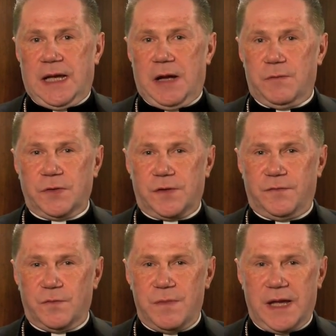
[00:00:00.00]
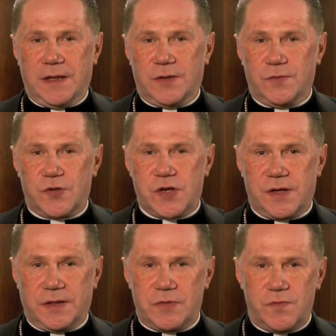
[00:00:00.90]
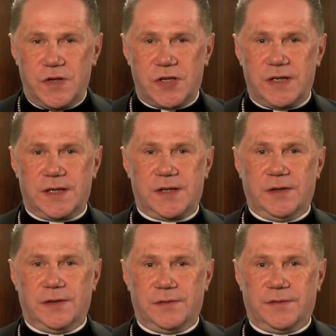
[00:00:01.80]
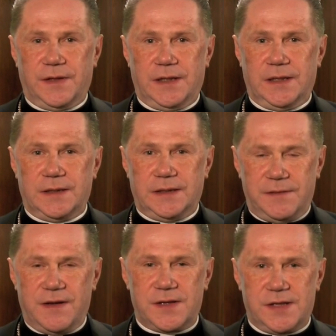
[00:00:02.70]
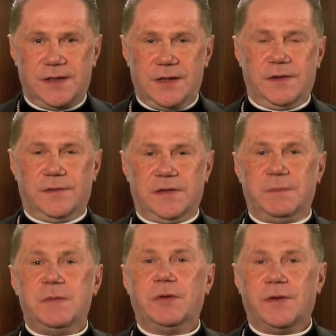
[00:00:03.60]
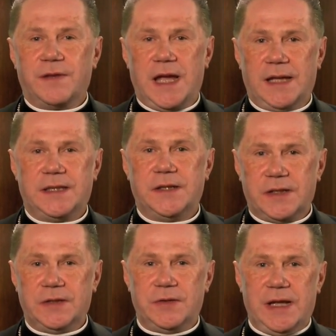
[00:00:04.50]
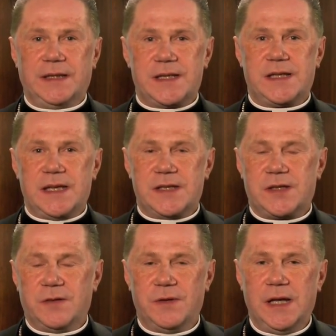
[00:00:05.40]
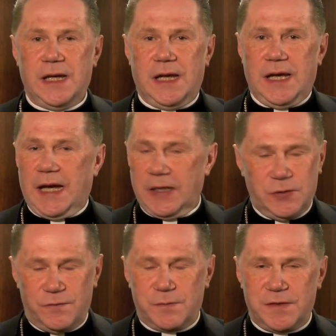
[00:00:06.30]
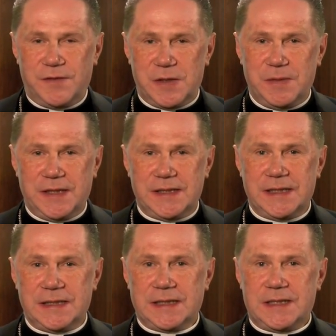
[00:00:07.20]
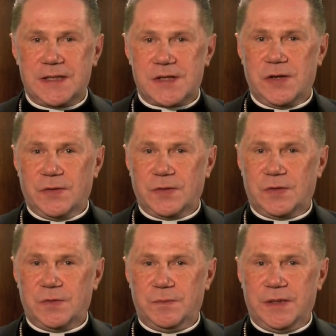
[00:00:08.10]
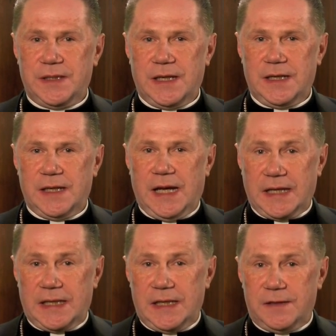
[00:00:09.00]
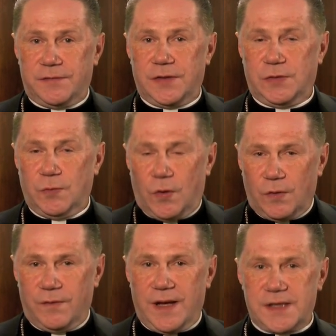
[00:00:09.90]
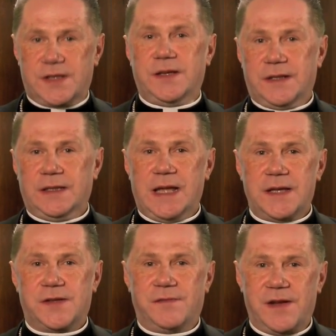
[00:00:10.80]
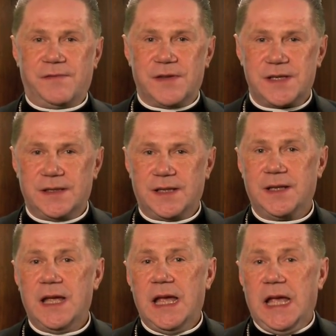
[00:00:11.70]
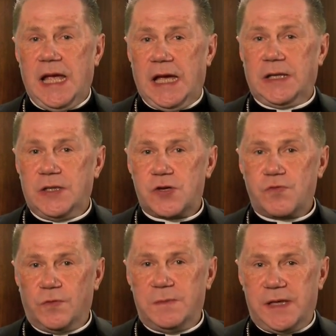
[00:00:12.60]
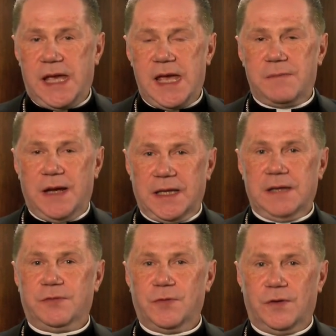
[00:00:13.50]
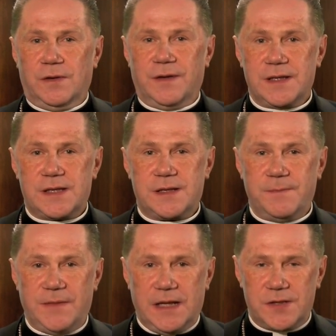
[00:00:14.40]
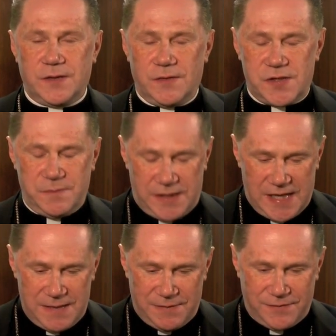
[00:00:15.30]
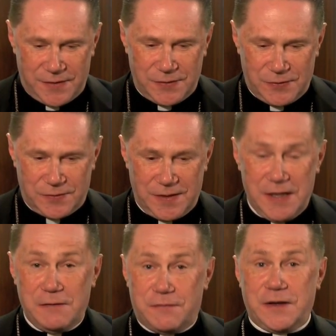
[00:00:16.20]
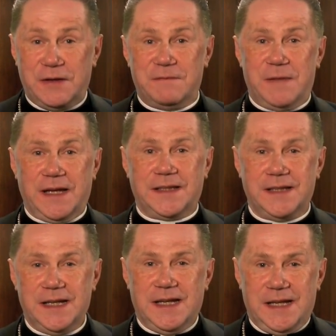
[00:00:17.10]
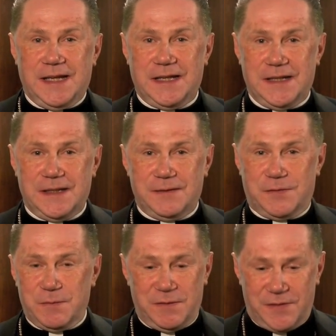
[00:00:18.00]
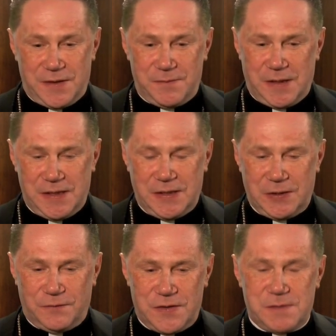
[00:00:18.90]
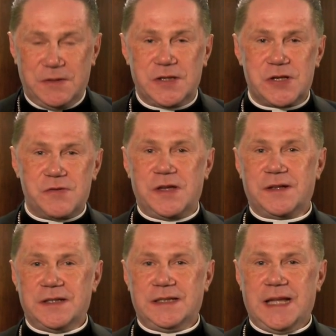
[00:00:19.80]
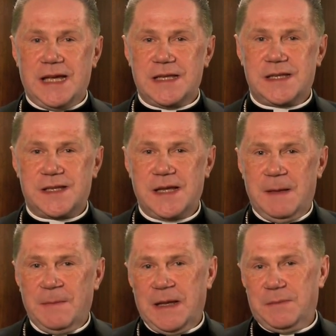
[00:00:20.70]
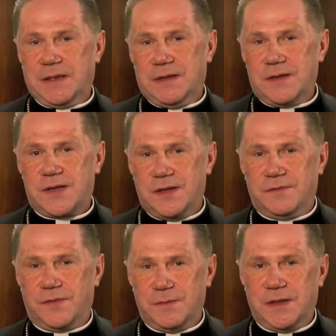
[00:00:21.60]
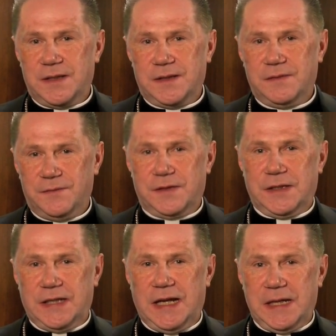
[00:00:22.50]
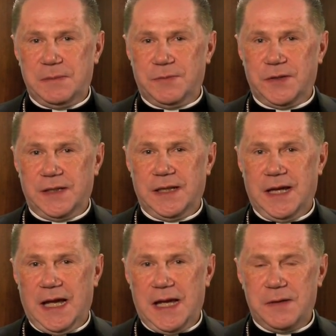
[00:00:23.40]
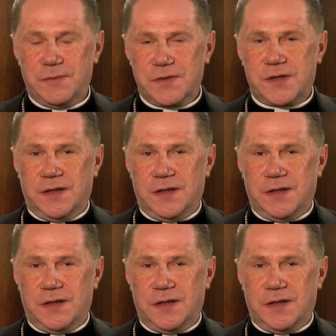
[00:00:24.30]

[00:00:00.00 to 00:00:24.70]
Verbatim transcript: a wonderful man who shared the richness of the diversity of the people of God here in the United States. So I knew from the very beginning that he's going to be a gift to all of us here in the Diocese of Rockville Center, and he truly became a gift to all of us. Nelson also became a very good friend of mine from the very beginning of his ministry here in the diocese, but also from the very time when I was